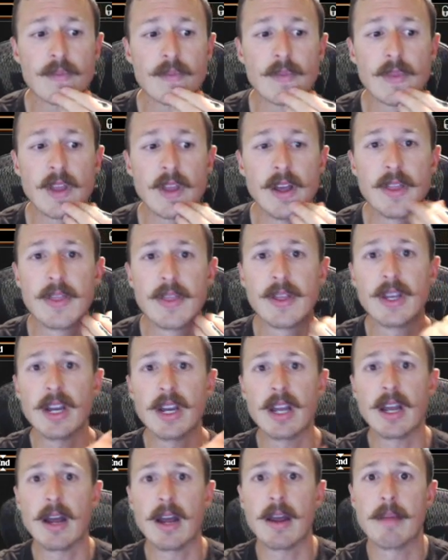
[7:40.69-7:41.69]
I think
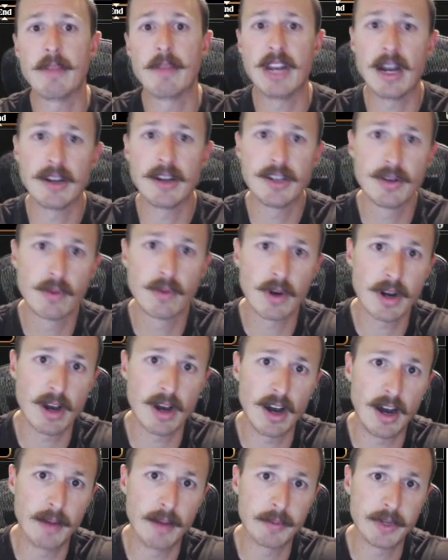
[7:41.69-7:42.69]
I mean I do want to
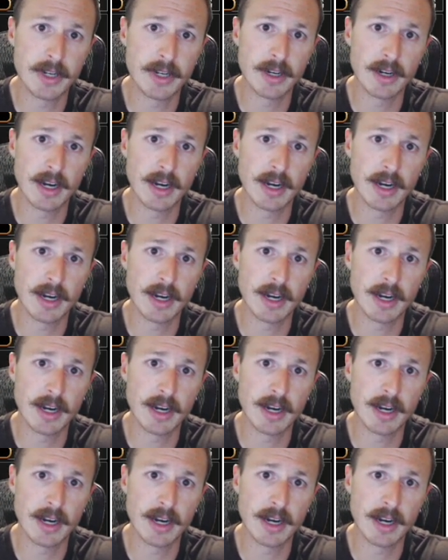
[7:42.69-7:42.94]
opt here.